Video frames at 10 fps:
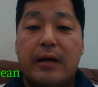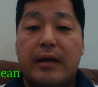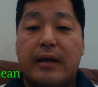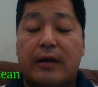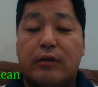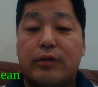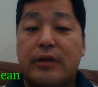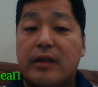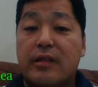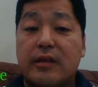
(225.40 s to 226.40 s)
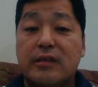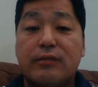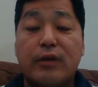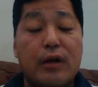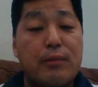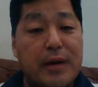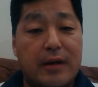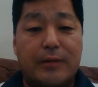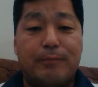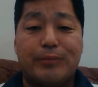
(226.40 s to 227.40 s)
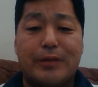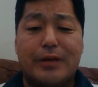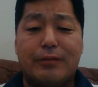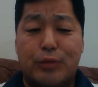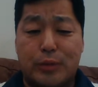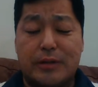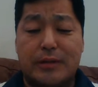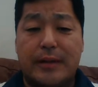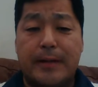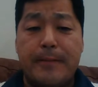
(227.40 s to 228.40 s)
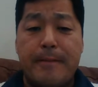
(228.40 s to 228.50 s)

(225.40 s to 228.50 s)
And I don't think things have gotten better, unfortunately.